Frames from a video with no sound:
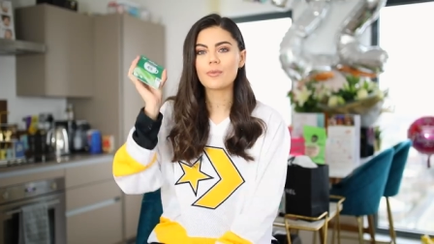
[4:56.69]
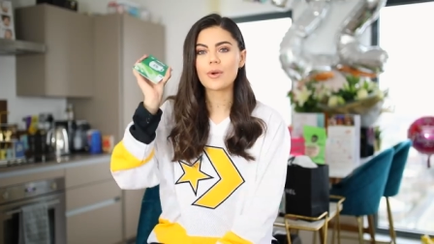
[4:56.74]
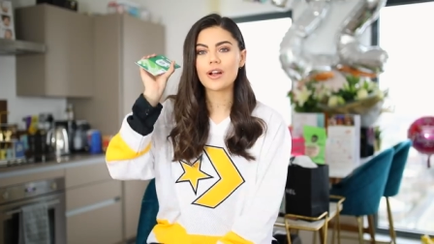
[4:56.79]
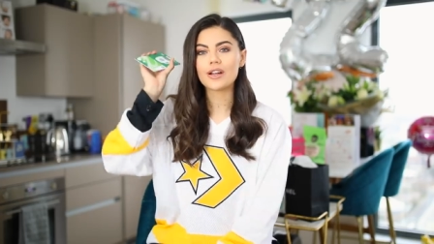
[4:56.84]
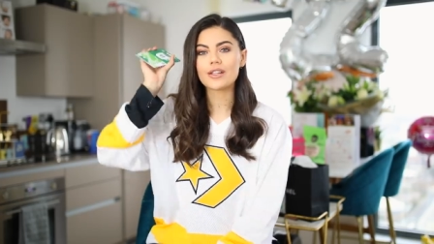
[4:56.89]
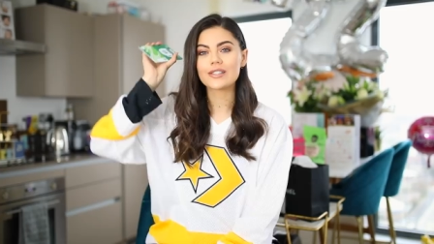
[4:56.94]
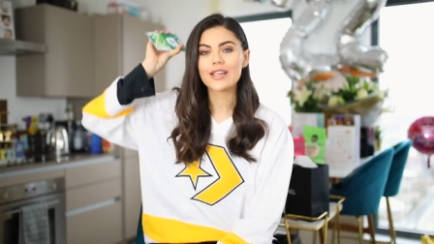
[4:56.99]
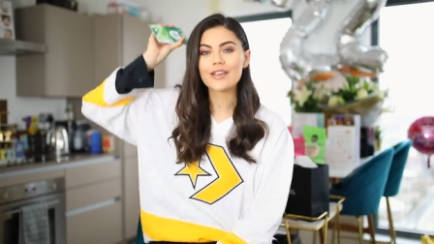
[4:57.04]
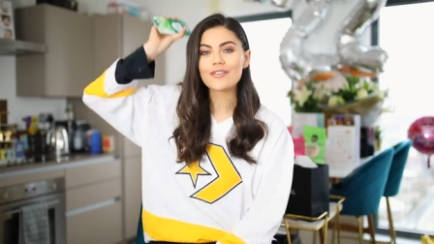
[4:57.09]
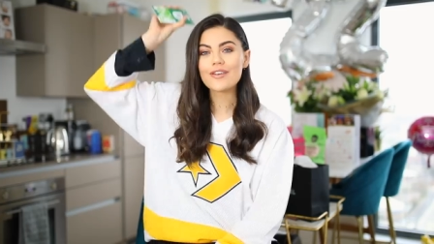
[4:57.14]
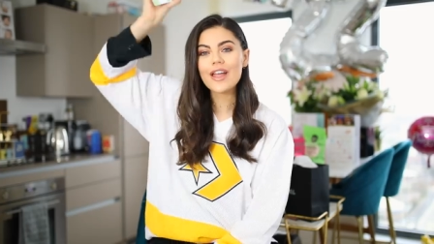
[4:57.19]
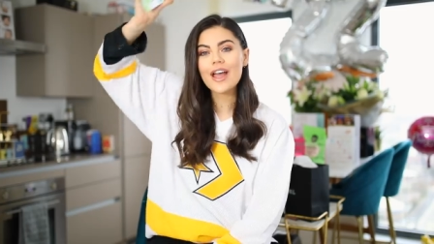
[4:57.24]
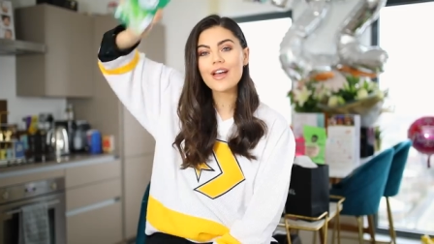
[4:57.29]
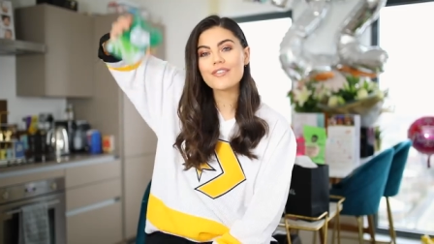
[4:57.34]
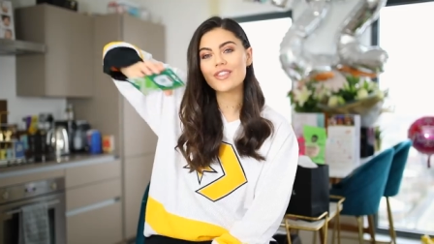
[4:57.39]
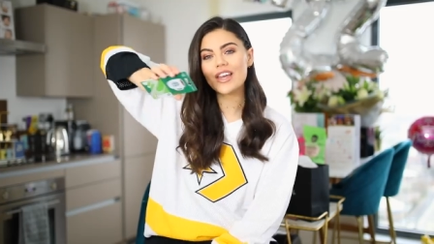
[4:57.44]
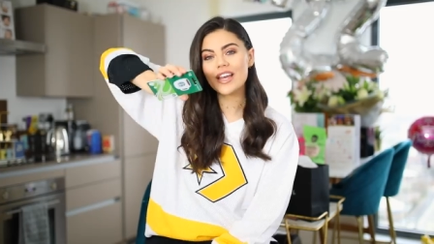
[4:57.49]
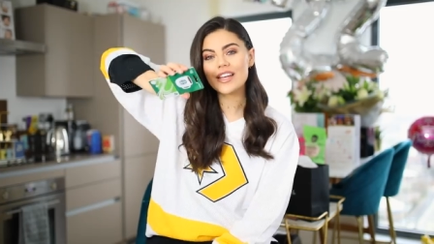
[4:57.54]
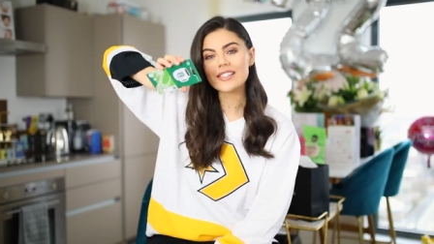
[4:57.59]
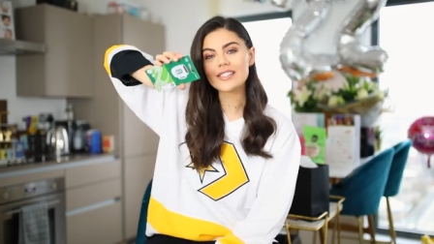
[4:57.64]
Whereas if I
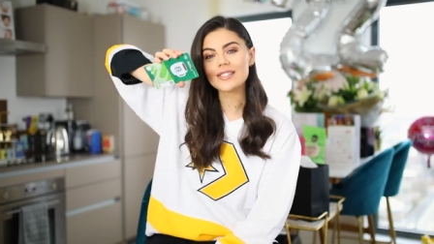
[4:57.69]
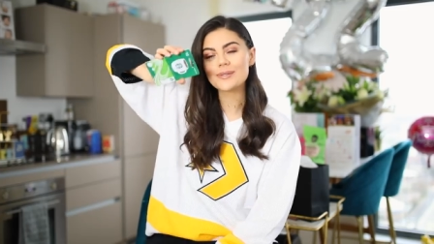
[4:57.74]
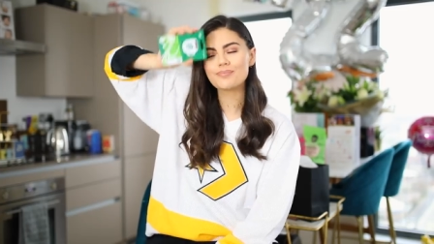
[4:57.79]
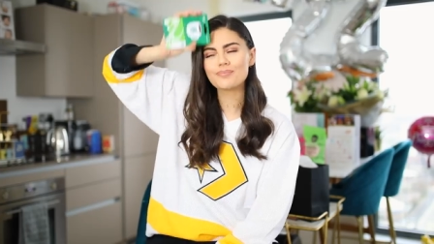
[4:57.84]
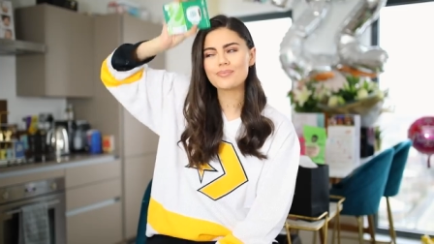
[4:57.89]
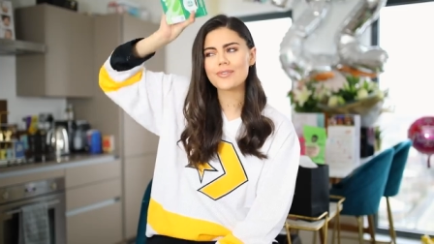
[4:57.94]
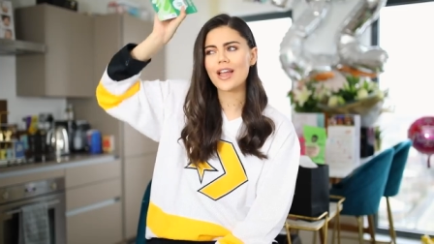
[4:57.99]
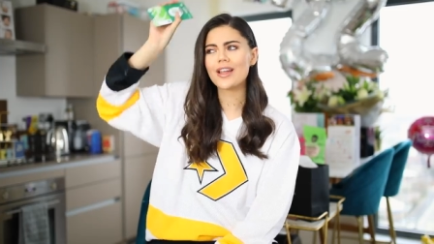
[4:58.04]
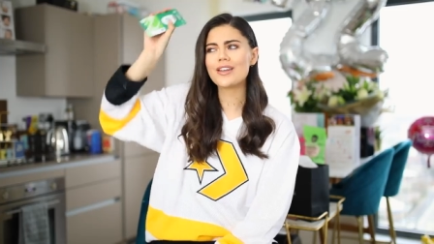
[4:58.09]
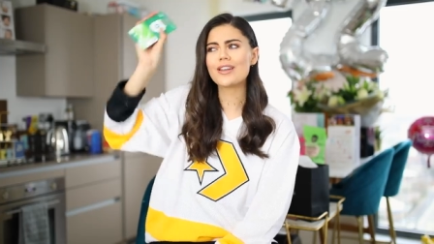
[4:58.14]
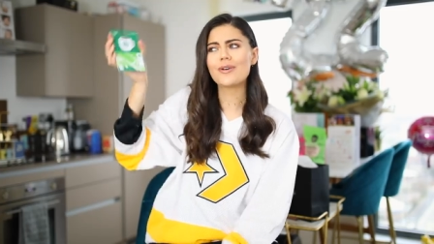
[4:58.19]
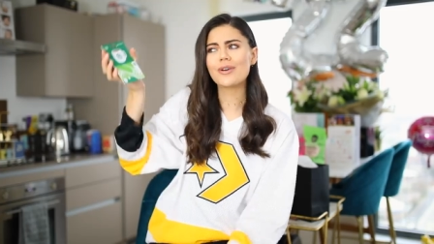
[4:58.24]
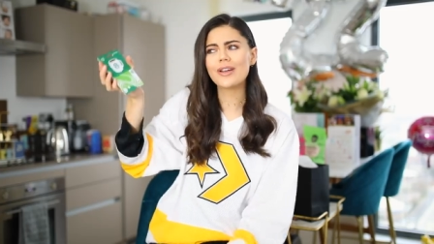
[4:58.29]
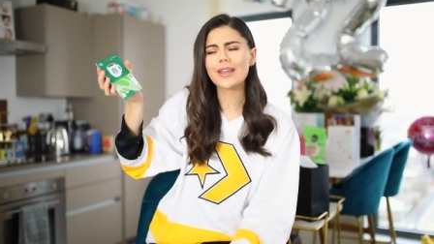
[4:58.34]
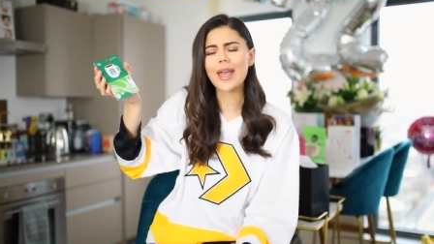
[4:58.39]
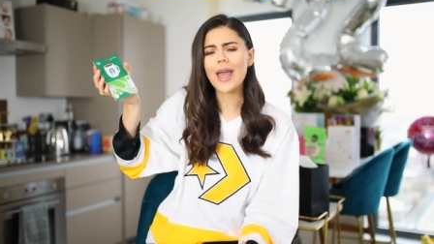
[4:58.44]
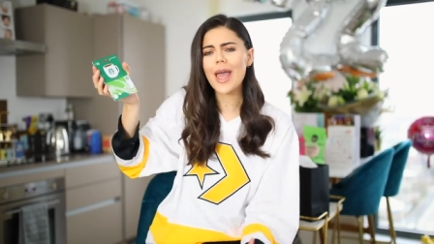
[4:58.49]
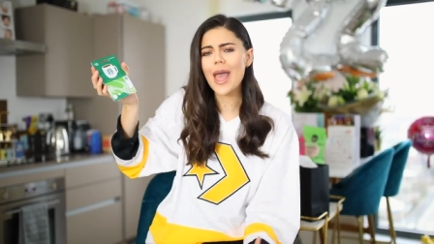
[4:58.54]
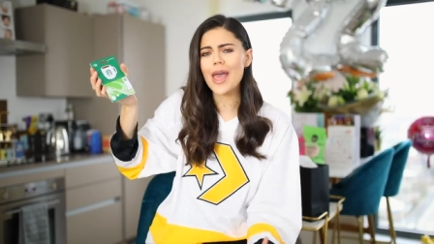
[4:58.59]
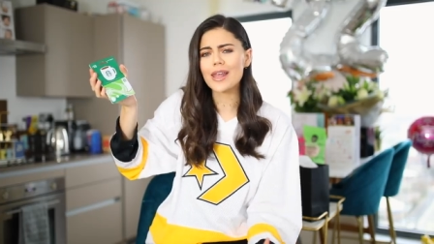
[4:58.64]
had this, I know I
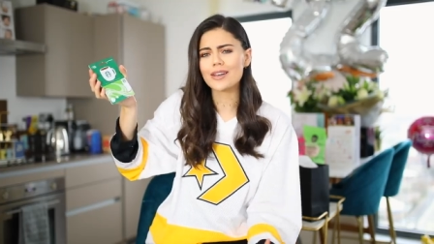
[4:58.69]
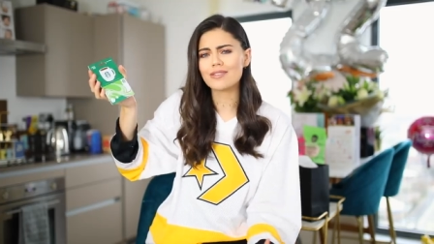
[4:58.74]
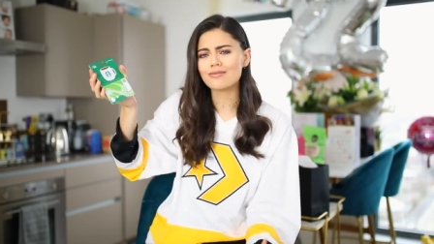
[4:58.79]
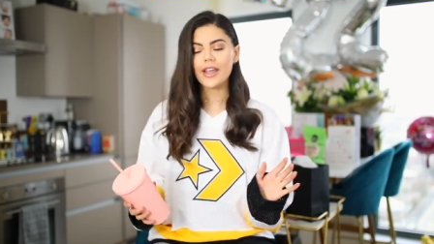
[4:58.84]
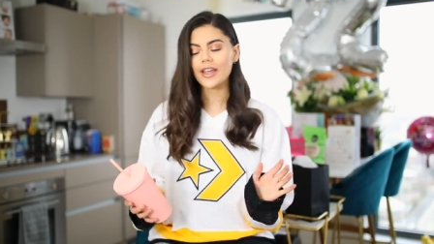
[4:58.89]
can.